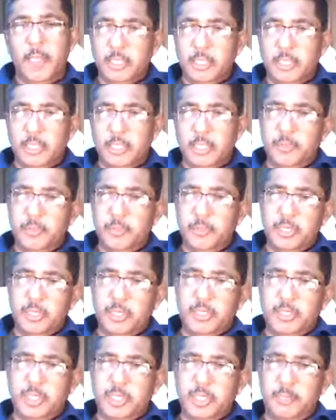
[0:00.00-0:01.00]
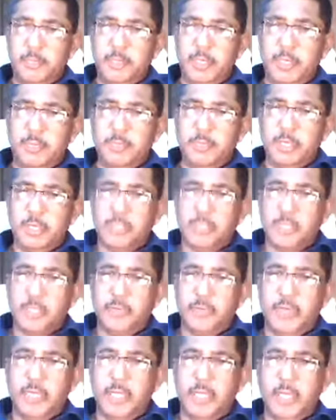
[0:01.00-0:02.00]
then the Spirit is keeping himself
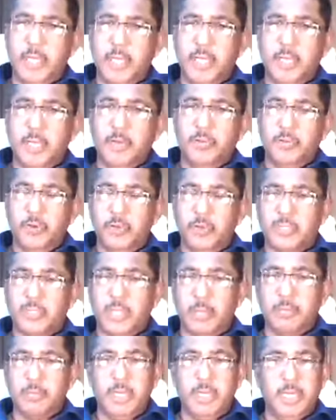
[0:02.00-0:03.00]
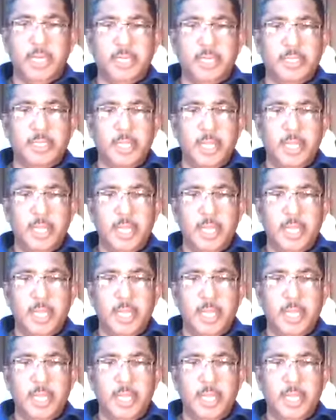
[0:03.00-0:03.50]
away for some days